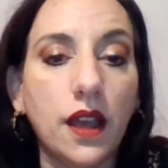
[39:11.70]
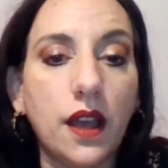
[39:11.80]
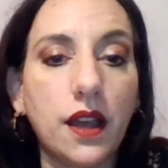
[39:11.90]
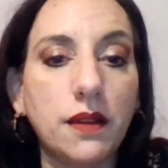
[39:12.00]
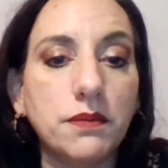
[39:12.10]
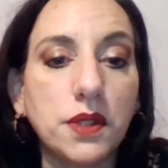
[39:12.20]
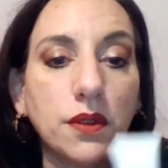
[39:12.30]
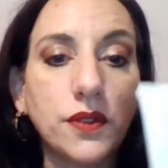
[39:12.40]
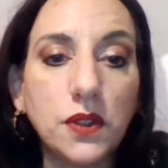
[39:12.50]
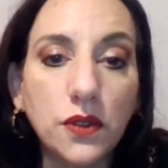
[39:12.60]
um, so
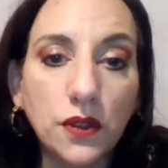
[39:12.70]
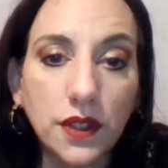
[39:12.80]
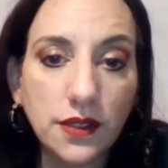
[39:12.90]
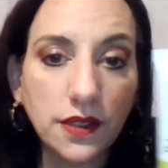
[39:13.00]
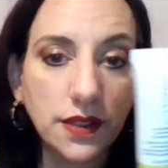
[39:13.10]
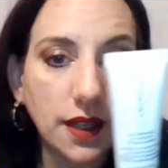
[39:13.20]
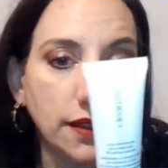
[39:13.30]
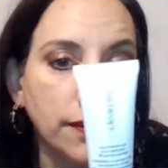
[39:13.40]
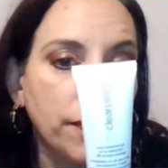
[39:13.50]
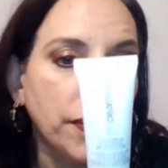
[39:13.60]
if you know this is
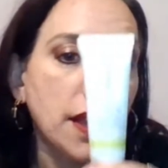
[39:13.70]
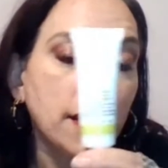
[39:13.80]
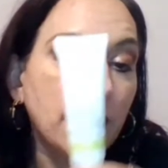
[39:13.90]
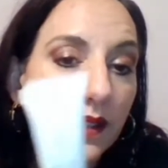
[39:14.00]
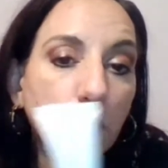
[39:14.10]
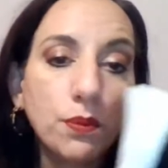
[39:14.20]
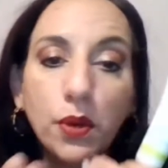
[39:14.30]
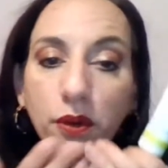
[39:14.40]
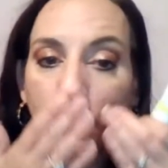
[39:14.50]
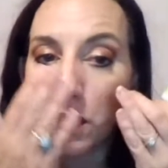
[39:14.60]
it this will
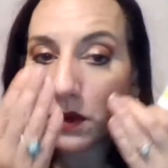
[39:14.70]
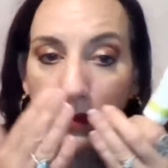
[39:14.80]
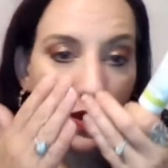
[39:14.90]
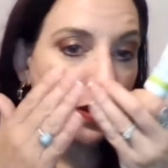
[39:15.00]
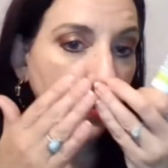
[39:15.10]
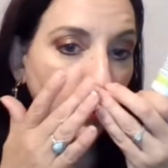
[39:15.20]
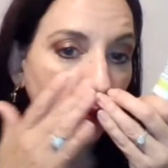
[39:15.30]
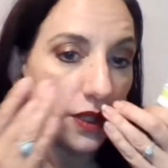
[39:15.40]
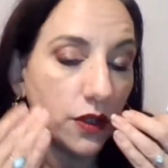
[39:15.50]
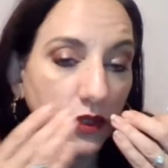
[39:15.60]
perform this
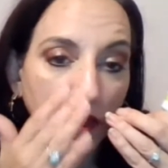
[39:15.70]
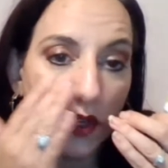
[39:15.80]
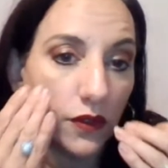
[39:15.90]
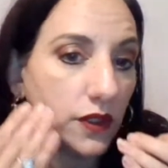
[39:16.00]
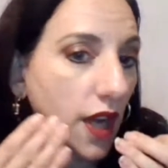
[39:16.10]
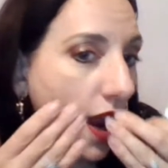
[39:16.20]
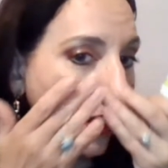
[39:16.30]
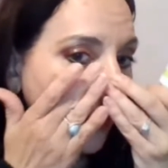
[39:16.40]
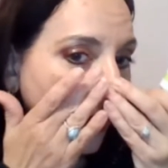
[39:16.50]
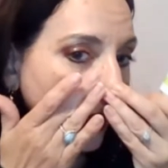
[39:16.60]
you know just over
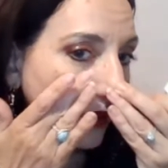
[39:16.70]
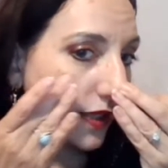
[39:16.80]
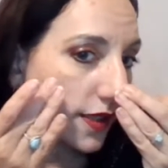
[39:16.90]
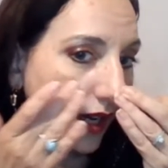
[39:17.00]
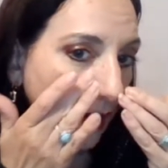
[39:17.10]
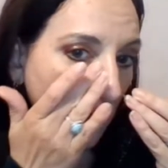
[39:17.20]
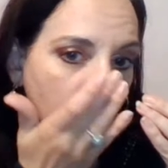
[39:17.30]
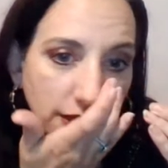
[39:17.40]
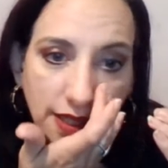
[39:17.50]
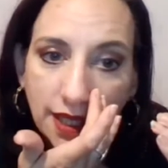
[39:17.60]
time let's say i'm
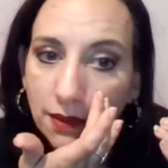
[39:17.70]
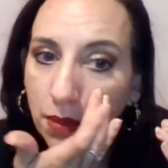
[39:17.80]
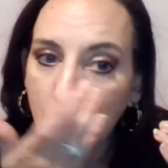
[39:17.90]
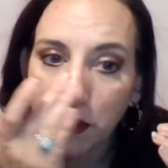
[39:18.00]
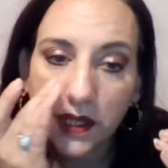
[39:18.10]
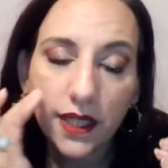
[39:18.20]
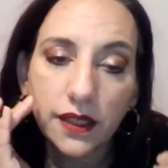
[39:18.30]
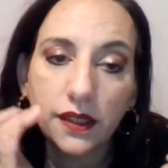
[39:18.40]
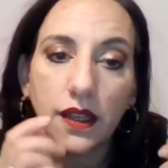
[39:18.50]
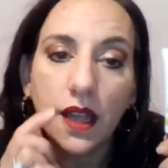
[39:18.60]
always getting pimples
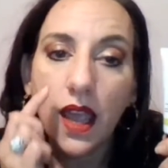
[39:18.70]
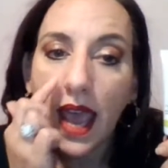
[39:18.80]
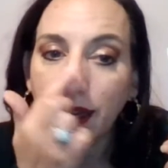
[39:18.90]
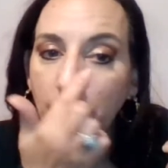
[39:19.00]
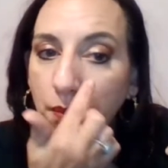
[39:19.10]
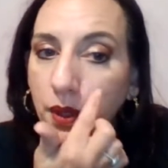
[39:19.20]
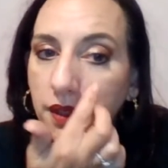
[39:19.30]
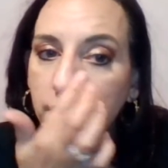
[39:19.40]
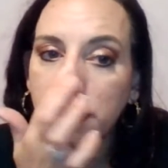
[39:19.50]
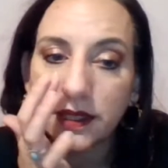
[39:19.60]
here and i put
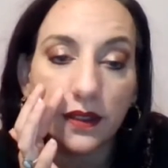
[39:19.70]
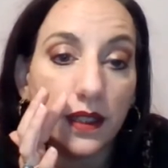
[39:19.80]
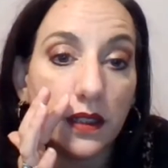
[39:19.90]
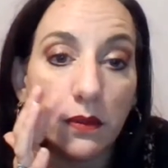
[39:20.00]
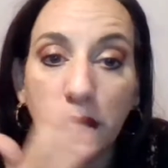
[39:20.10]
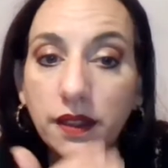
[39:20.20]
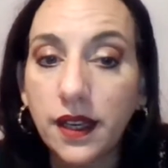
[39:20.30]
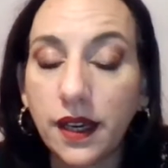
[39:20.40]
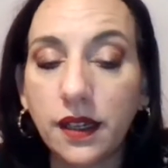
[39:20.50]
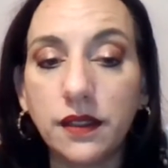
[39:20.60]
just a little bit
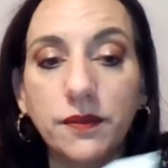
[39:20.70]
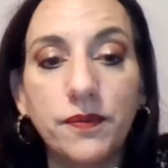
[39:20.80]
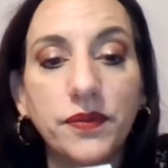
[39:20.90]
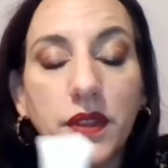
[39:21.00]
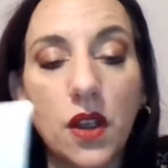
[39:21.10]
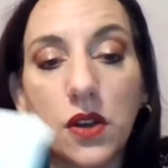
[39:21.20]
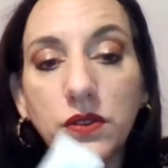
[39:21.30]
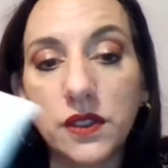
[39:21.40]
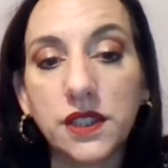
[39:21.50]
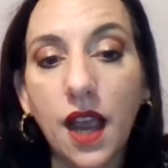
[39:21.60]
there
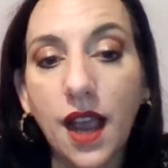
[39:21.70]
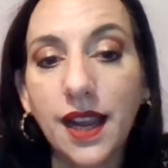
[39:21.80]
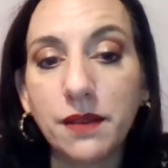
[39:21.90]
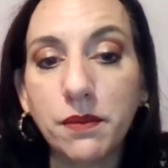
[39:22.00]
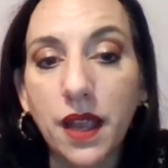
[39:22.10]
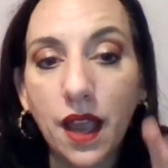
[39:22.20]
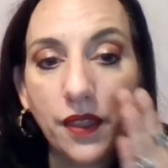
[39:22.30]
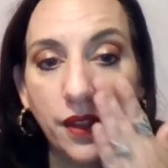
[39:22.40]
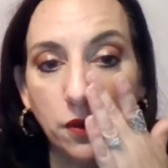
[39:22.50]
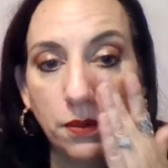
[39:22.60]
over time
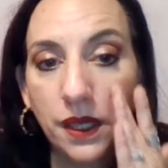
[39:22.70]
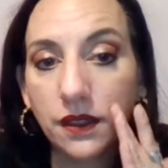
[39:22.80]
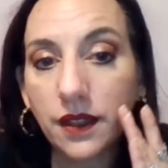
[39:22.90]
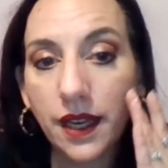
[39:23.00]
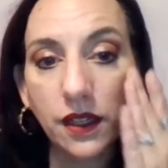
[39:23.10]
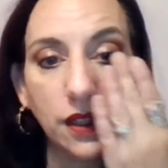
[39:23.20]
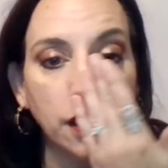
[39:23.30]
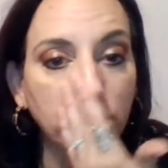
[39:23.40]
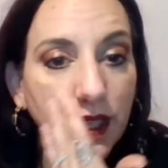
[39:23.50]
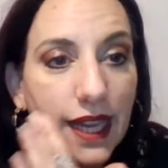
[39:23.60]
there will be a layer
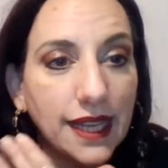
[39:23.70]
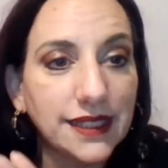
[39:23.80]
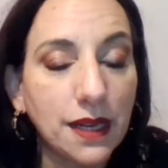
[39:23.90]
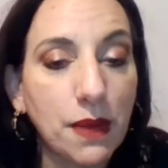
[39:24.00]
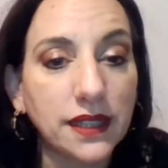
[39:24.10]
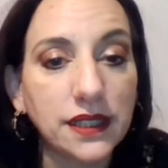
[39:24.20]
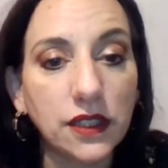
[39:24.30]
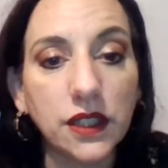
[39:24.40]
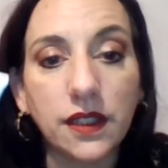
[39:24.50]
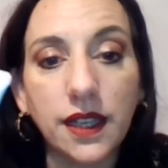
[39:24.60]
of like
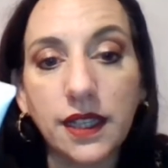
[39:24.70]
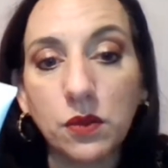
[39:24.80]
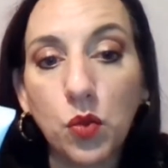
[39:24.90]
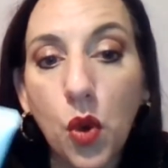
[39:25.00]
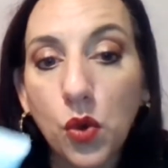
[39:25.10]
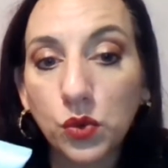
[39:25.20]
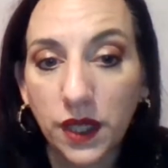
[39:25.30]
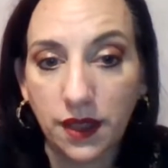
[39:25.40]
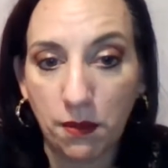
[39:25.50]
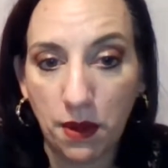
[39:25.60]
antibacterial and it won't
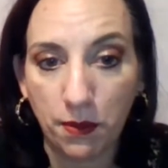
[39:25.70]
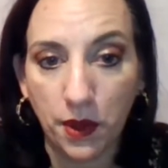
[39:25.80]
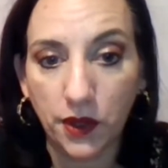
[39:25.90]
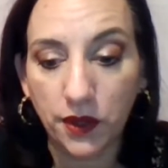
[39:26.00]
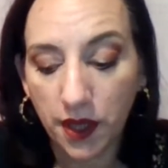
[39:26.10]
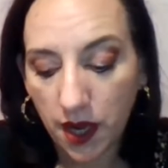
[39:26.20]
get the pimple